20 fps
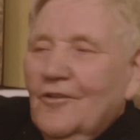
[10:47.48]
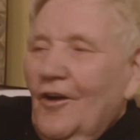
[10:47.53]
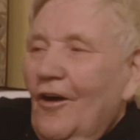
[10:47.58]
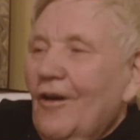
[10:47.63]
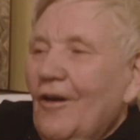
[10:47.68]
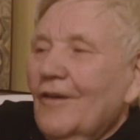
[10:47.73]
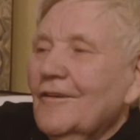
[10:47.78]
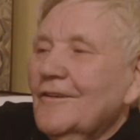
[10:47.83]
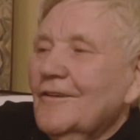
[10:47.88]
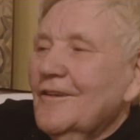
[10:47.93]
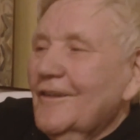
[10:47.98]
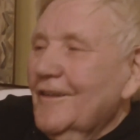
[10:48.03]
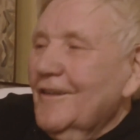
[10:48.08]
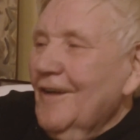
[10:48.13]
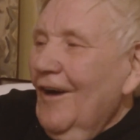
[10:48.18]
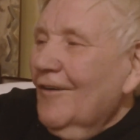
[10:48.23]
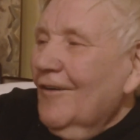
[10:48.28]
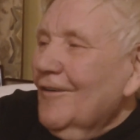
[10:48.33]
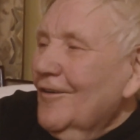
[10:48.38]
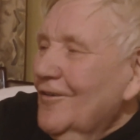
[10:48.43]
talking to
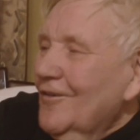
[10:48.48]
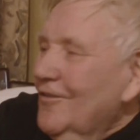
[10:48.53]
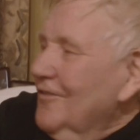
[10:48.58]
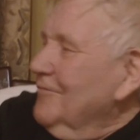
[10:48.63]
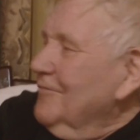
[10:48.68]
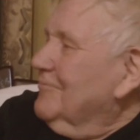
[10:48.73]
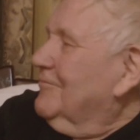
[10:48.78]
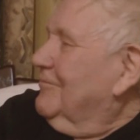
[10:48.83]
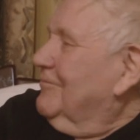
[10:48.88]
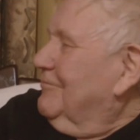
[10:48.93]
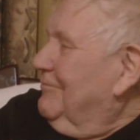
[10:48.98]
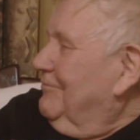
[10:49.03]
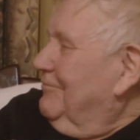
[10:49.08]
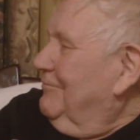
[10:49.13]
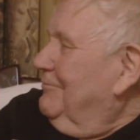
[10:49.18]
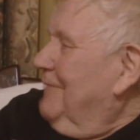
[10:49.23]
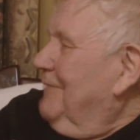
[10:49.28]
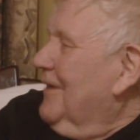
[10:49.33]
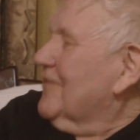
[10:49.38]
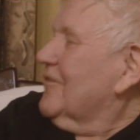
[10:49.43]
girls and
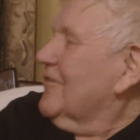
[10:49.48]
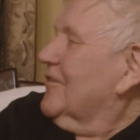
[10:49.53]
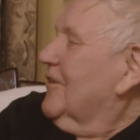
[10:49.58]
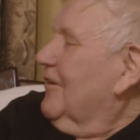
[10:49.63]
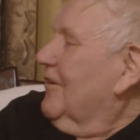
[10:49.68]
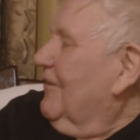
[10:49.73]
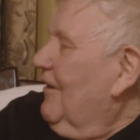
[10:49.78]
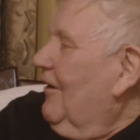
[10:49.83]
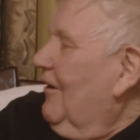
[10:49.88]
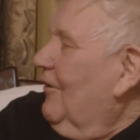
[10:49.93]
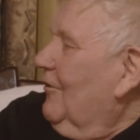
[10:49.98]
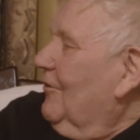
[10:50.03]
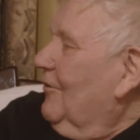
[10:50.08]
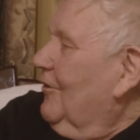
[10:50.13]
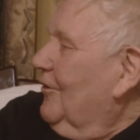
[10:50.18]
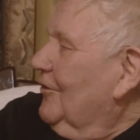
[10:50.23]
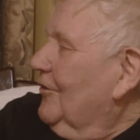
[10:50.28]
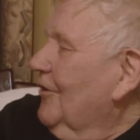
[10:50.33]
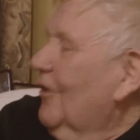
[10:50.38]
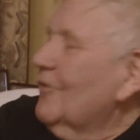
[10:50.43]
messing
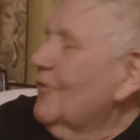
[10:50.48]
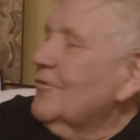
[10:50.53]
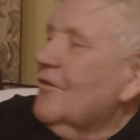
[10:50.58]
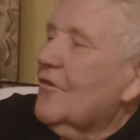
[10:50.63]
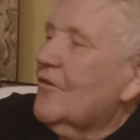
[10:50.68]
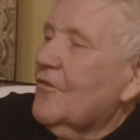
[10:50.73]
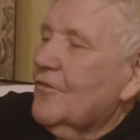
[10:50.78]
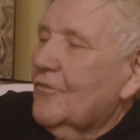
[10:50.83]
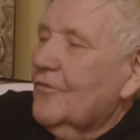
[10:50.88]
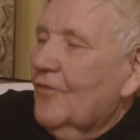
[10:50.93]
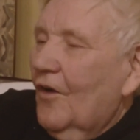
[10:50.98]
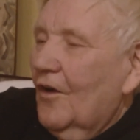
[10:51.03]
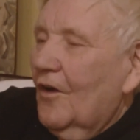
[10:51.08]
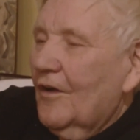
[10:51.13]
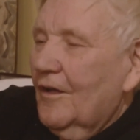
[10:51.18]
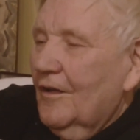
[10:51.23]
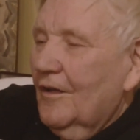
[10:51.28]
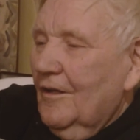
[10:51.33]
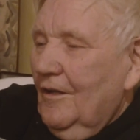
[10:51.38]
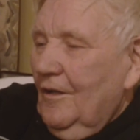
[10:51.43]
around, go down the
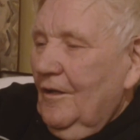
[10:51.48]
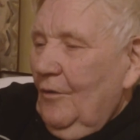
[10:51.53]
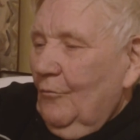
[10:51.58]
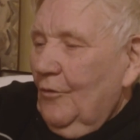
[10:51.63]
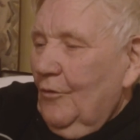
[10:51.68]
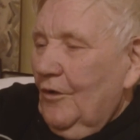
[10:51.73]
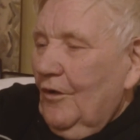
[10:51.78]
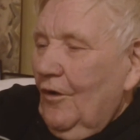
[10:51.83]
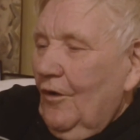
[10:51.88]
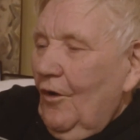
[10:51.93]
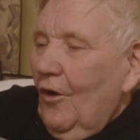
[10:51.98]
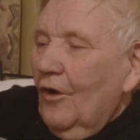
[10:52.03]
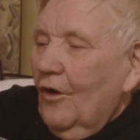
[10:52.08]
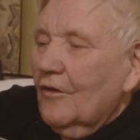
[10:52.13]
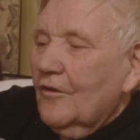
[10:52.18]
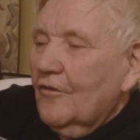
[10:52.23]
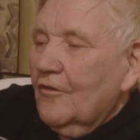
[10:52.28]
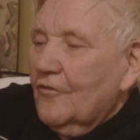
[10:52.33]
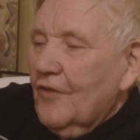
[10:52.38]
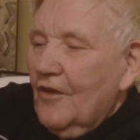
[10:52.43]
Savoy. We got
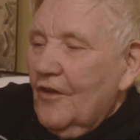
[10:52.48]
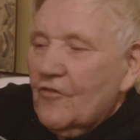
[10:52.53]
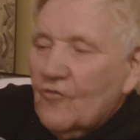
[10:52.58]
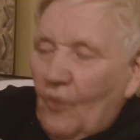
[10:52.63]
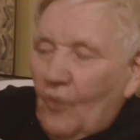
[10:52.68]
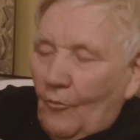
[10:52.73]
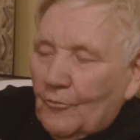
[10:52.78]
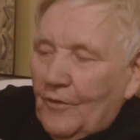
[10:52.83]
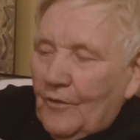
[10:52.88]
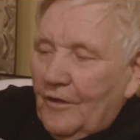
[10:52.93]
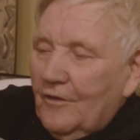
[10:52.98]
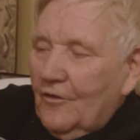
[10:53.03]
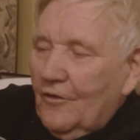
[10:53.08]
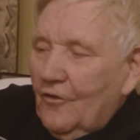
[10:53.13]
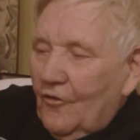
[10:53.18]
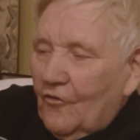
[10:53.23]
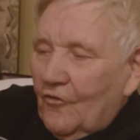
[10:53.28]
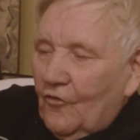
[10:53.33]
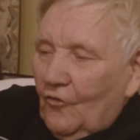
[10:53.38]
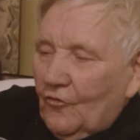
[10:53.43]
all dressed up then
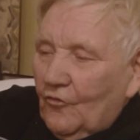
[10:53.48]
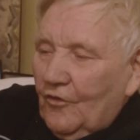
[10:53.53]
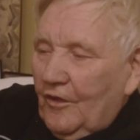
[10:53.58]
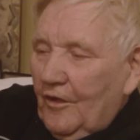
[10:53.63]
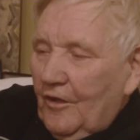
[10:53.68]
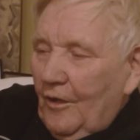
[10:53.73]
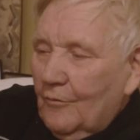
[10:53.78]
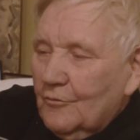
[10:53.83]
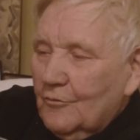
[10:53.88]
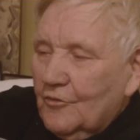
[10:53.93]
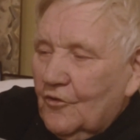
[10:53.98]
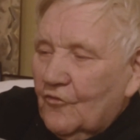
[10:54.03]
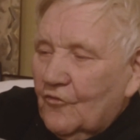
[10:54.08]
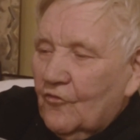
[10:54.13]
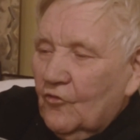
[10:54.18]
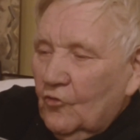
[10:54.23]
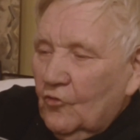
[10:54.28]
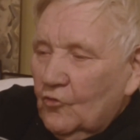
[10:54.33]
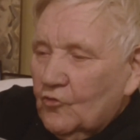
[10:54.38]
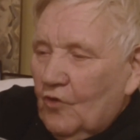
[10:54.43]
on a Sunday night with the
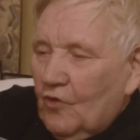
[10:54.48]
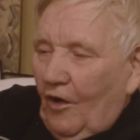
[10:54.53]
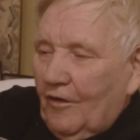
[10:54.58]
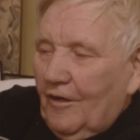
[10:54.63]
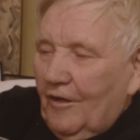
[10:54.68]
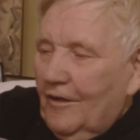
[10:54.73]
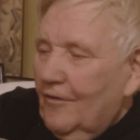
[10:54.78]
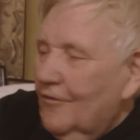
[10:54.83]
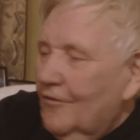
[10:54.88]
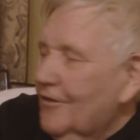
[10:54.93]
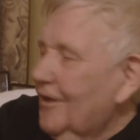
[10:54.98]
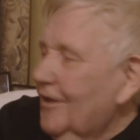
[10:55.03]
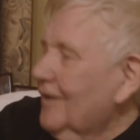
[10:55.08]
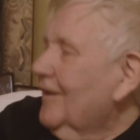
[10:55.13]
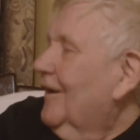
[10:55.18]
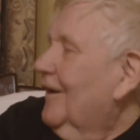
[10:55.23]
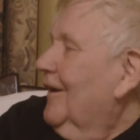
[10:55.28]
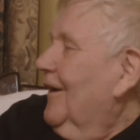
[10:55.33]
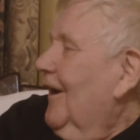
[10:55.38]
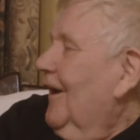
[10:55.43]
suit on and
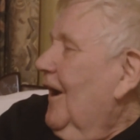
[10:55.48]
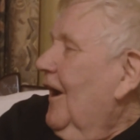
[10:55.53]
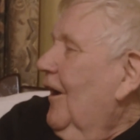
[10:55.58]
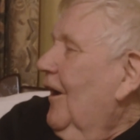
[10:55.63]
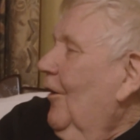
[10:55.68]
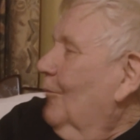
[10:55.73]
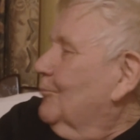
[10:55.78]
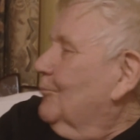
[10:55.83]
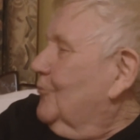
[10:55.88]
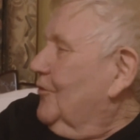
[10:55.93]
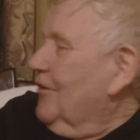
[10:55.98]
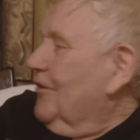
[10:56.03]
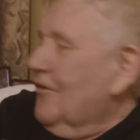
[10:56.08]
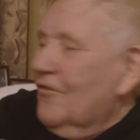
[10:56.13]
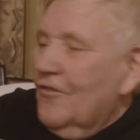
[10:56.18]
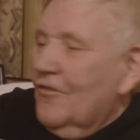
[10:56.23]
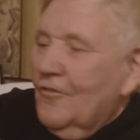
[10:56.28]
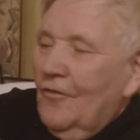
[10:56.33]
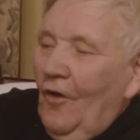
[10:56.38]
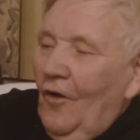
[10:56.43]
everything, up to
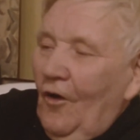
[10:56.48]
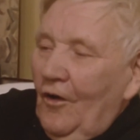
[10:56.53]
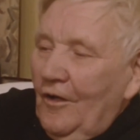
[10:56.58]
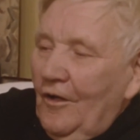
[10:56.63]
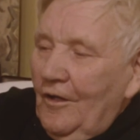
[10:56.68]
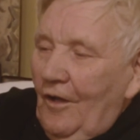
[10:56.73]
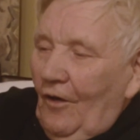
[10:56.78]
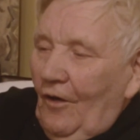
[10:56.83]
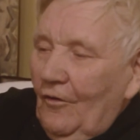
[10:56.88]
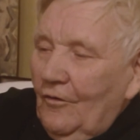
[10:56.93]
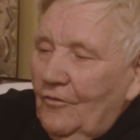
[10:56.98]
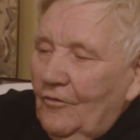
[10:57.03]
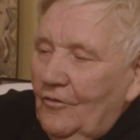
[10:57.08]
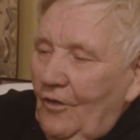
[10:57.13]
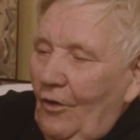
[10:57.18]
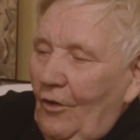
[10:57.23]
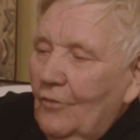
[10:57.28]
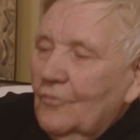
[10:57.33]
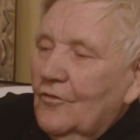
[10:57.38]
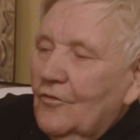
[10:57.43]
the Savoy or
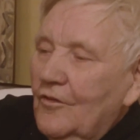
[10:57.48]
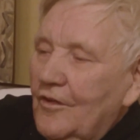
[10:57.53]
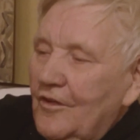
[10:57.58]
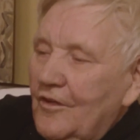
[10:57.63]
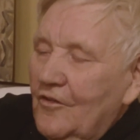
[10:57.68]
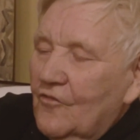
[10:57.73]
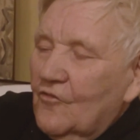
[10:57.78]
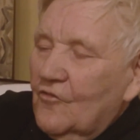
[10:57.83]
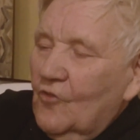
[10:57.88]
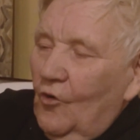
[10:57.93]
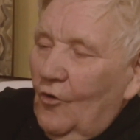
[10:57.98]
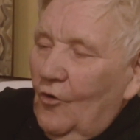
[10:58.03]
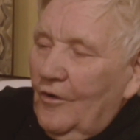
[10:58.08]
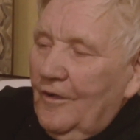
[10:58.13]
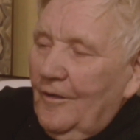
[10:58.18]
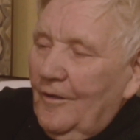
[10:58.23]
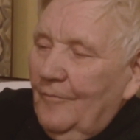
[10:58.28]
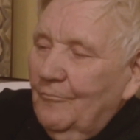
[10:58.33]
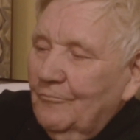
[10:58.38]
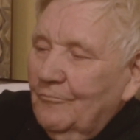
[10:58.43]
down to the
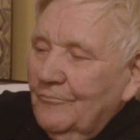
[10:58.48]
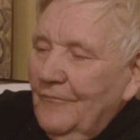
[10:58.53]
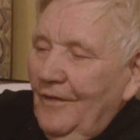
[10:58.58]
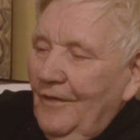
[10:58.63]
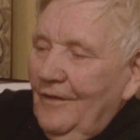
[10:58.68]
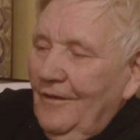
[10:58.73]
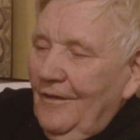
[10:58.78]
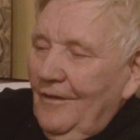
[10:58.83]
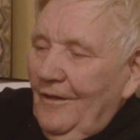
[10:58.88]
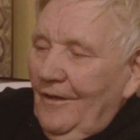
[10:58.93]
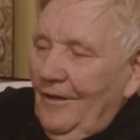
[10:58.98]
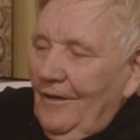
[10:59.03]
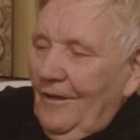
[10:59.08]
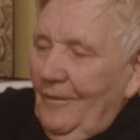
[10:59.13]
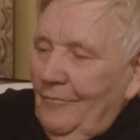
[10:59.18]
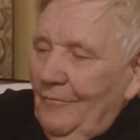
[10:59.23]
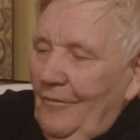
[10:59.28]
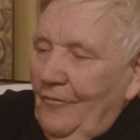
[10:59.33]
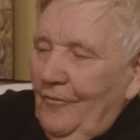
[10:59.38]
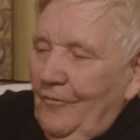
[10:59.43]
Astoria.
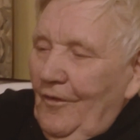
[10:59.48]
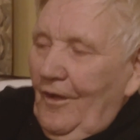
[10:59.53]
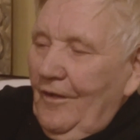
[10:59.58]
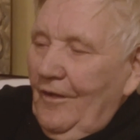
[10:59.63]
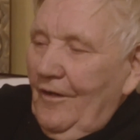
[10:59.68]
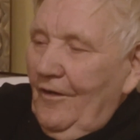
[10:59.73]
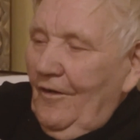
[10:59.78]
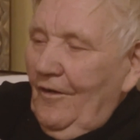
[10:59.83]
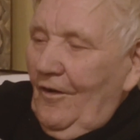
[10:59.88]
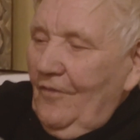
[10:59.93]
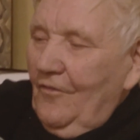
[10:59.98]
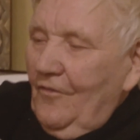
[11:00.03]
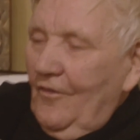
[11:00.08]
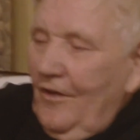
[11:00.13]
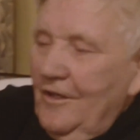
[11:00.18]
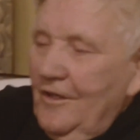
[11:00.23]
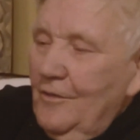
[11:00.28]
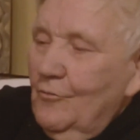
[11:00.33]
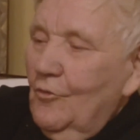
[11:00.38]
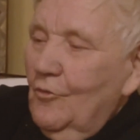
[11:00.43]
And my father would
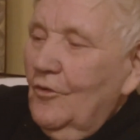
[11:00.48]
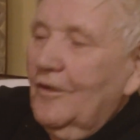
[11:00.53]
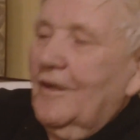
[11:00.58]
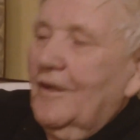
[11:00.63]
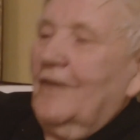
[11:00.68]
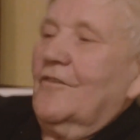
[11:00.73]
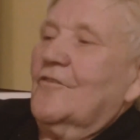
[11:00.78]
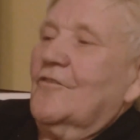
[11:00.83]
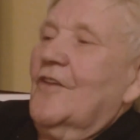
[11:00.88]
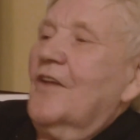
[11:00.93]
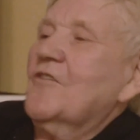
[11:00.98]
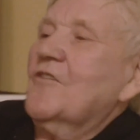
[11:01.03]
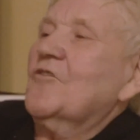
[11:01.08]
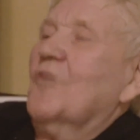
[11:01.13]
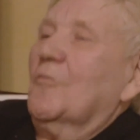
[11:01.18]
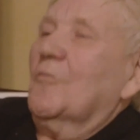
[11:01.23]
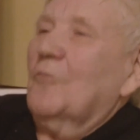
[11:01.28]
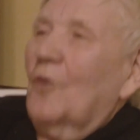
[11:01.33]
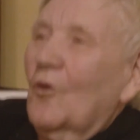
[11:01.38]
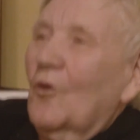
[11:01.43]
say, you won't get
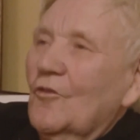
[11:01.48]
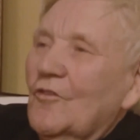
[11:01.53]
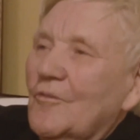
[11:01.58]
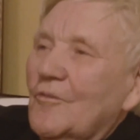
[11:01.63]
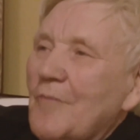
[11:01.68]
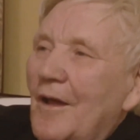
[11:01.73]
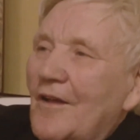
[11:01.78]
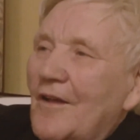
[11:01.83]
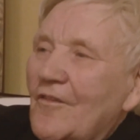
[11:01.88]
dressed up going to